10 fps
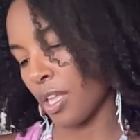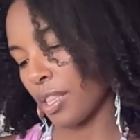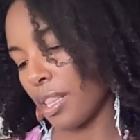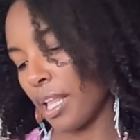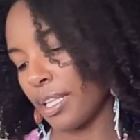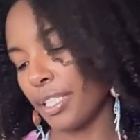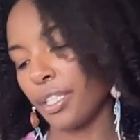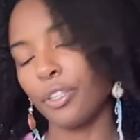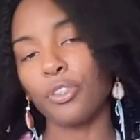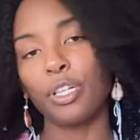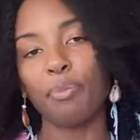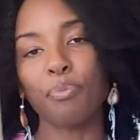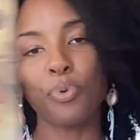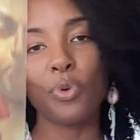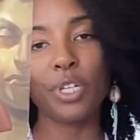Lalita
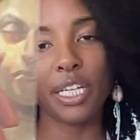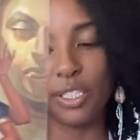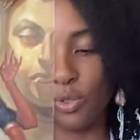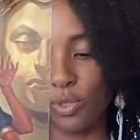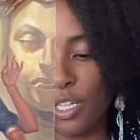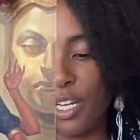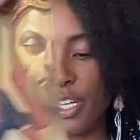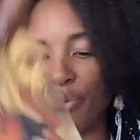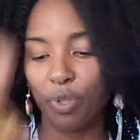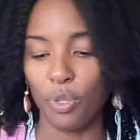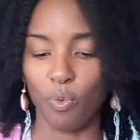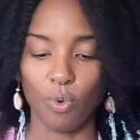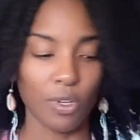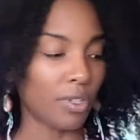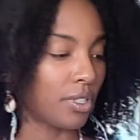Tripura Sundari with the
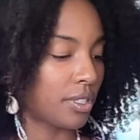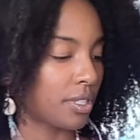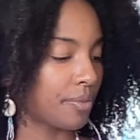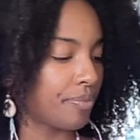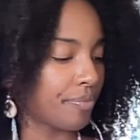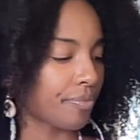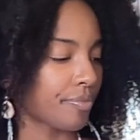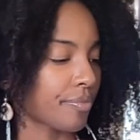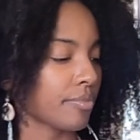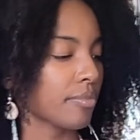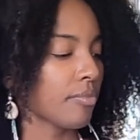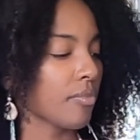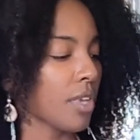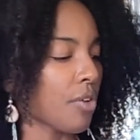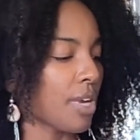World.
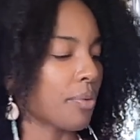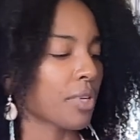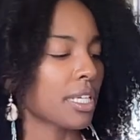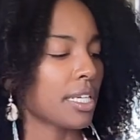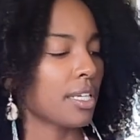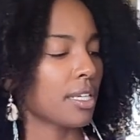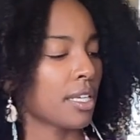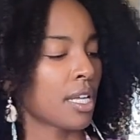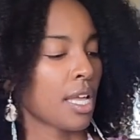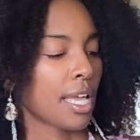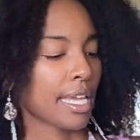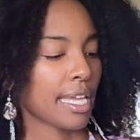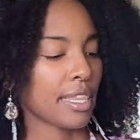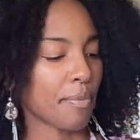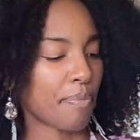All right, we're gonna
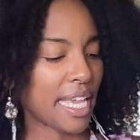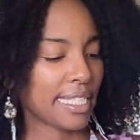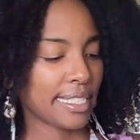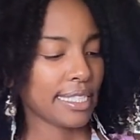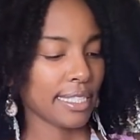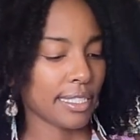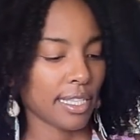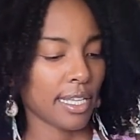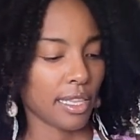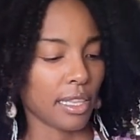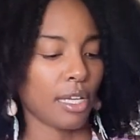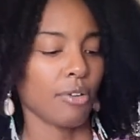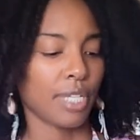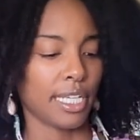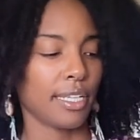get the bases
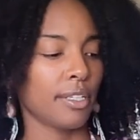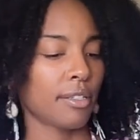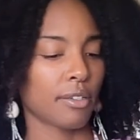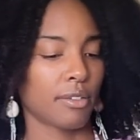loaded.